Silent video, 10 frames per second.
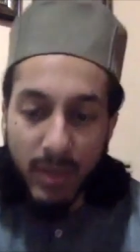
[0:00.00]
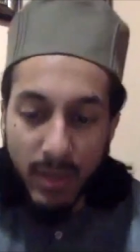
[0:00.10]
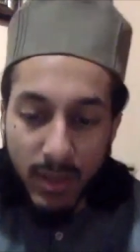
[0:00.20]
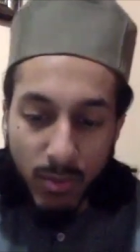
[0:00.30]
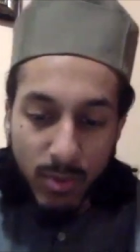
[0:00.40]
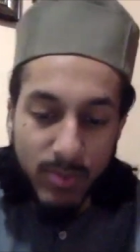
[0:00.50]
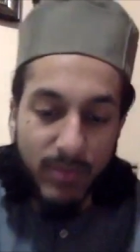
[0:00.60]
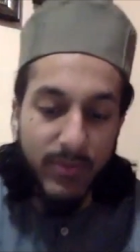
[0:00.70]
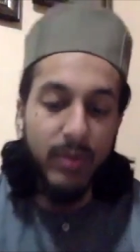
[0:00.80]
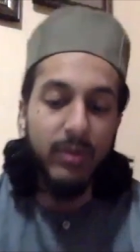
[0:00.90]
was
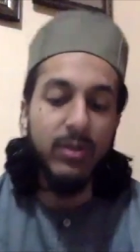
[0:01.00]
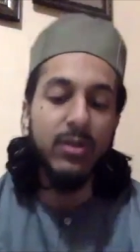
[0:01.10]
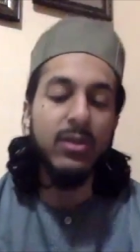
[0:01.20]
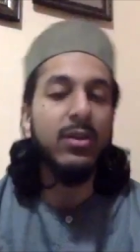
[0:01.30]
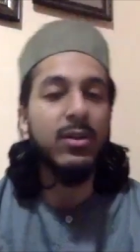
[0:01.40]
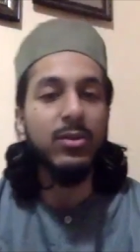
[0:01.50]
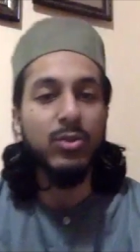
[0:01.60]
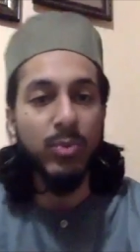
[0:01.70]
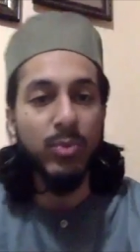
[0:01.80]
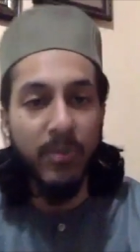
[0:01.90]
revealed
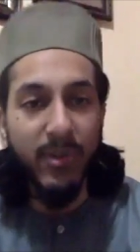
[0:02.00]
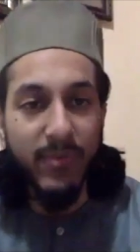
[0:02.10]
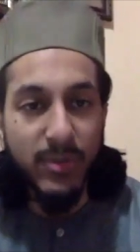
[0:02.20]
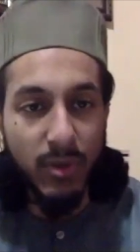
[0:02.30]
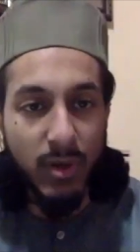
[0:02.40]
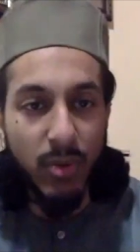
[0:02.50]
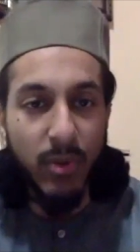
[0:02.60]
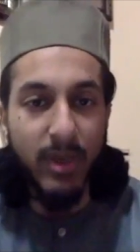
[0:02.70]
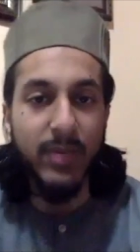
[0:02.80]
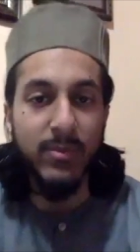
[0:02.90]
to the Prophet sallallahu
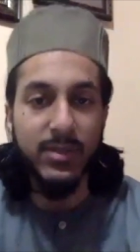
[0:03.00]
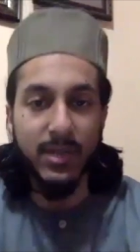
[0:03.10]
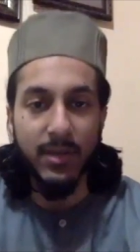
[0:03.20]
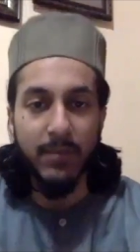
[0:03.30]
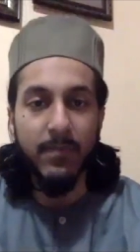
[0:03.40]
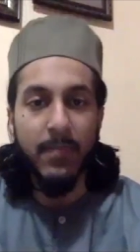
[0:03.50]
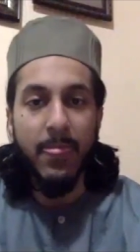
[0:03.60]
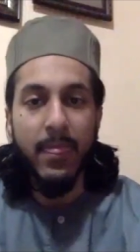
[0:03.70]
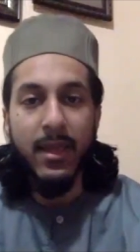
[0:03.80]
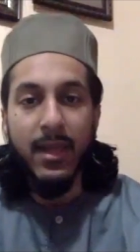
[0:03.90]
alaihi wasallam.
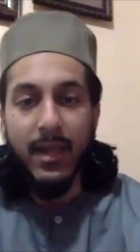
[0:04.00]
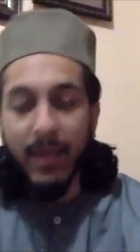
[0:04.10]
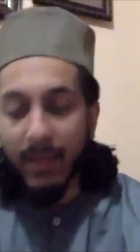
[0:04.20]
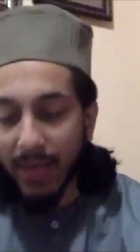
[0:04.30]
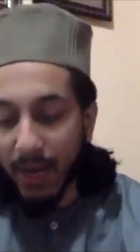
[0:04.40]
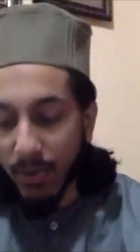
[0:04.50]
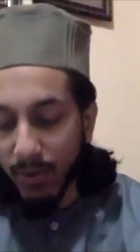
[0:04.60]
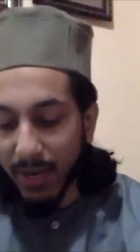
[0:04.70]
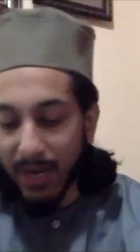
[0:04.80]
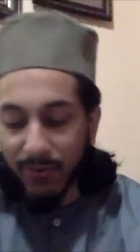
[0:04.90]
Now,
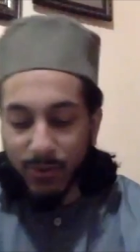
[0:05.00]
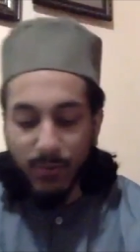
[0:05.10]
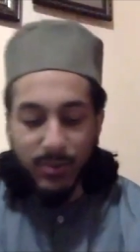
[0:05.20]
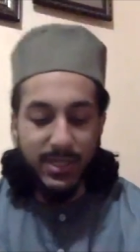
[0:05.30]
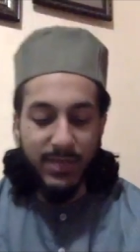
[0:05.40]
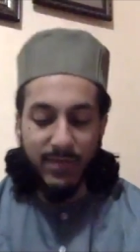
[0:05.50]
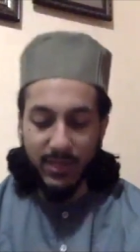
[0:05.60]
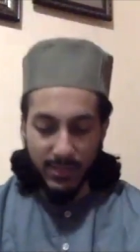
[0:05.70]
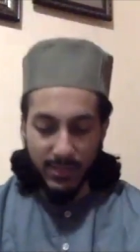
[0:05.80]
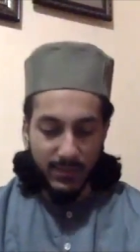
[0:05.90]
after receiving
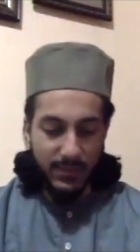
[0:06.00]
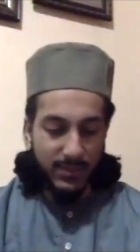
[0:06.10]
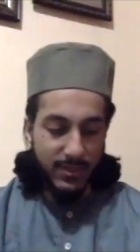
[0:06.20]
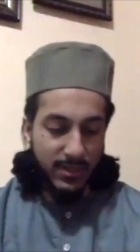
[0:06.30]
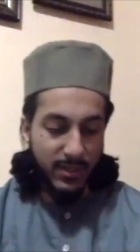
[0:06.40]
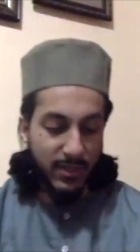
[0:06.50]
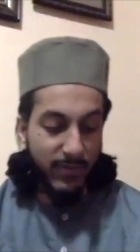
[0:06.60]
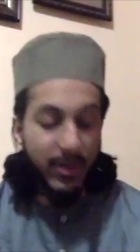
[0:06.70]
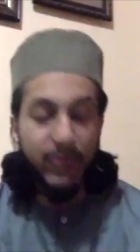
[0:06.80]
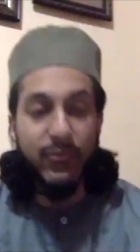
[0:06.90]
this, the
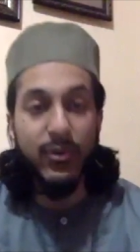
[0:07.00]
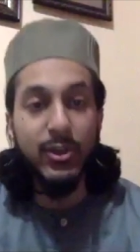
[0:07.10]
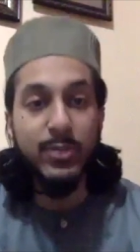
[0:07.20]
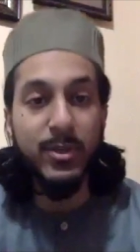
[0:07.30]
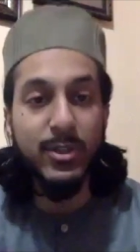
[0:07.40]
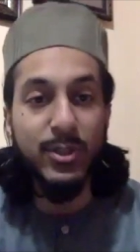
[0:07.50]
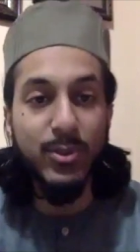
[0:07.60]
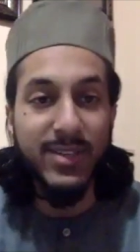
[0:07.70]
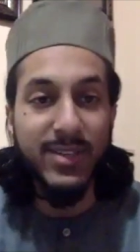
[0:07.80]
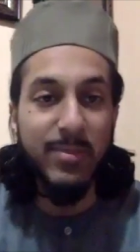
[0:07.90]
very first person to
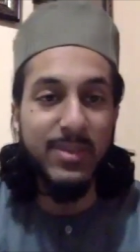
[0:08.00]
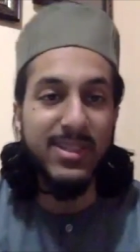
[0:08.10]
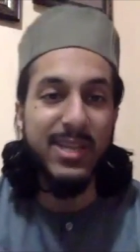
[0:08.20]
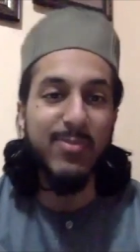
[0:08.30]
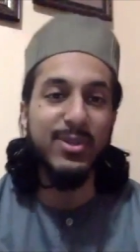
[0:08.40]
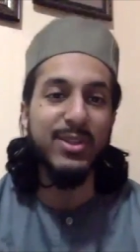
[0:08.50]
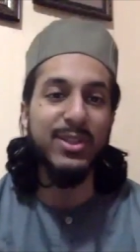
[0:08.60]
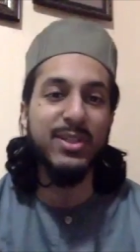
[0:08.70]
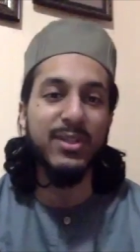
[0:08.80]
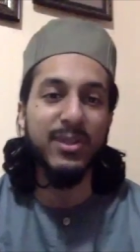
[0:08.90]
accept Islam was
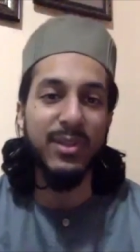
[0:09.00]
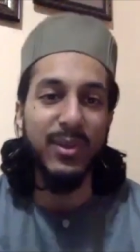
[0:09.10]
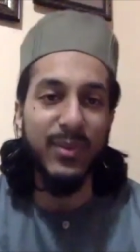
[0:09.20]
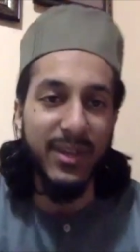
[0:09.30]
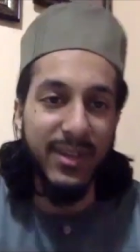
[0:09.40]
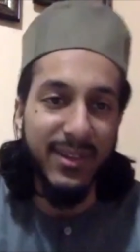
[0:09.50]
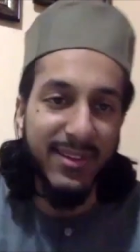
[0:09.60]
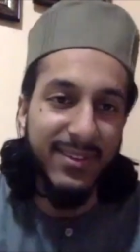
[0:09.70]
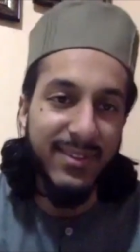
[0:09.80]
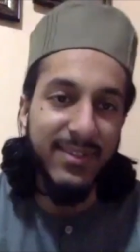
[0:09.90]
Khadija radiallahu anha,
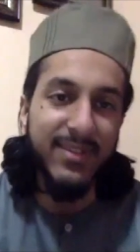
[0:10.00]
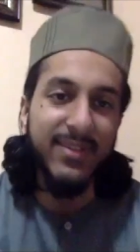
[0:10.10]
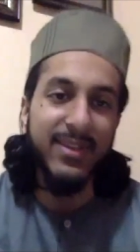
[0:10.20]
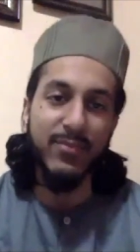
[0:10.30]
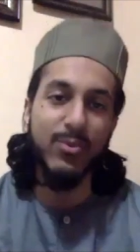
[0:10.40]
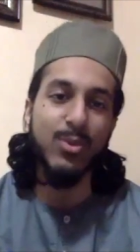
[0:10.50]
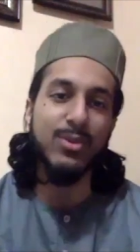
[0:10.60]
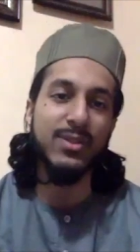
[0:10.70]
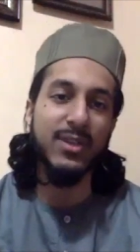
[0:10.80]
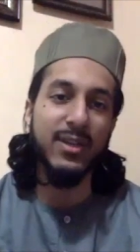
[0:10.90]
and of
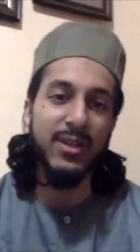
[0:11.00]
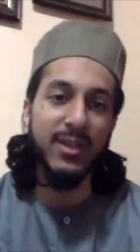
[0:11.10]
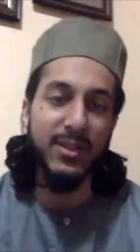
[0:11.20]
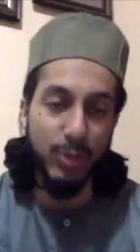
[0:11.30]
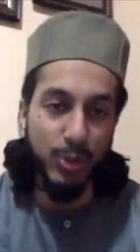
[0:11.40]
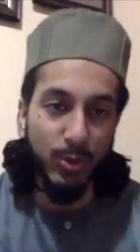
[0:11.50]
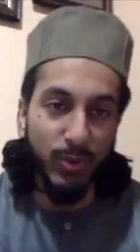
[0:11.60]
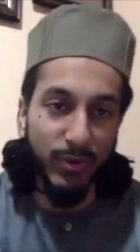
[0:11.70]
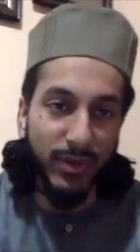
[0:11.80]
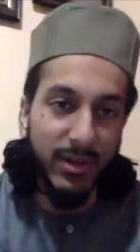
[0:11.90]
course the
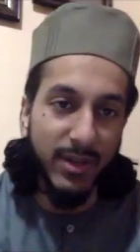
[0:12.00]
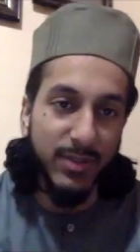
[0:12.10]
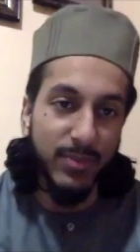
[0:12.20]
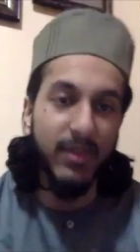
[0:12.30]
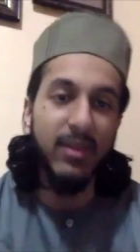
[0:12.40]
children as well.